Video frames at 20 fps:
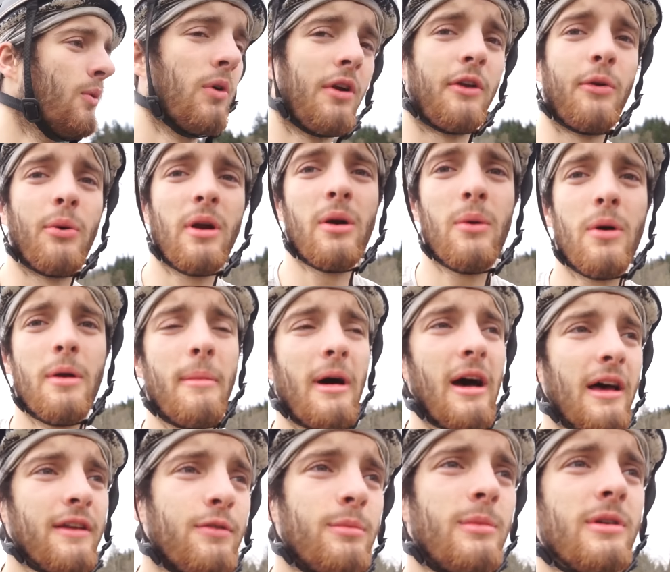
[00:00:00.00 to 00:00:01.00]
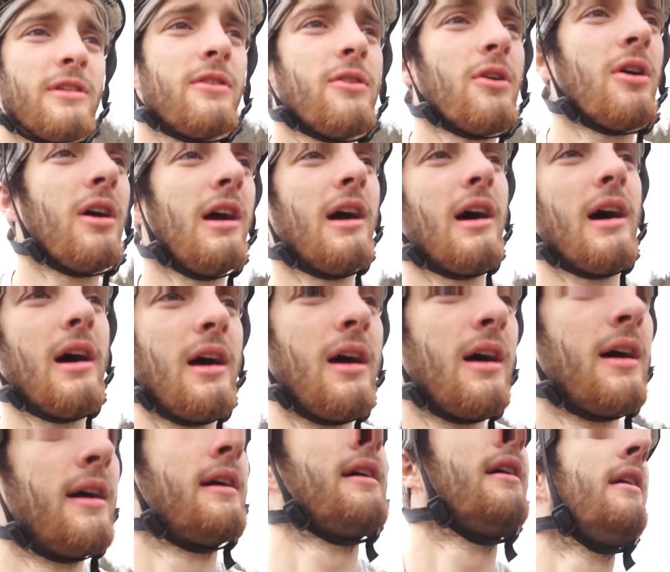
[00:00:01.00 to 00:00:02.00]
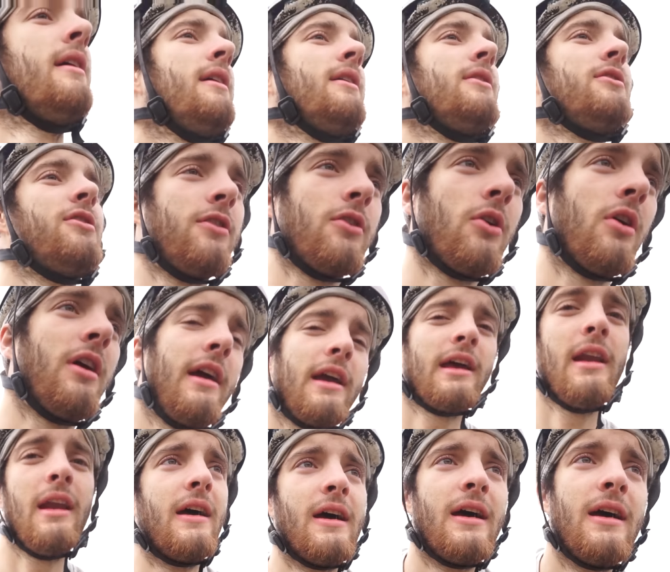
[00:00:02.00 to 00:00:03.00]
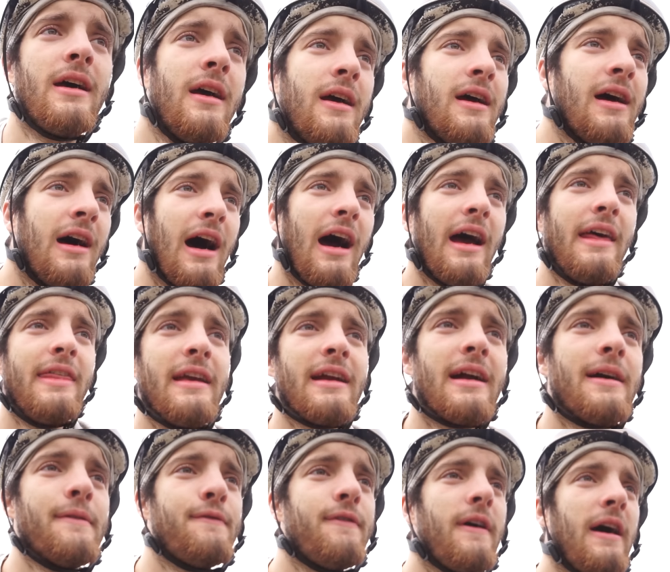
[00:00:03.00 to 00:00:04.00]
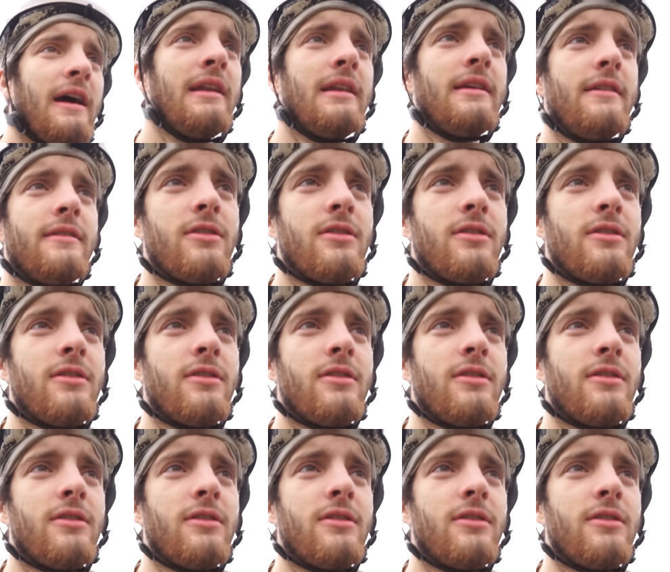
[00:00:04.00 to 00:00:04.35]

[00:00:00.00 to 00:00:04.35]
We're 21 miles from Astoria, which is Oregon. I think I'm finally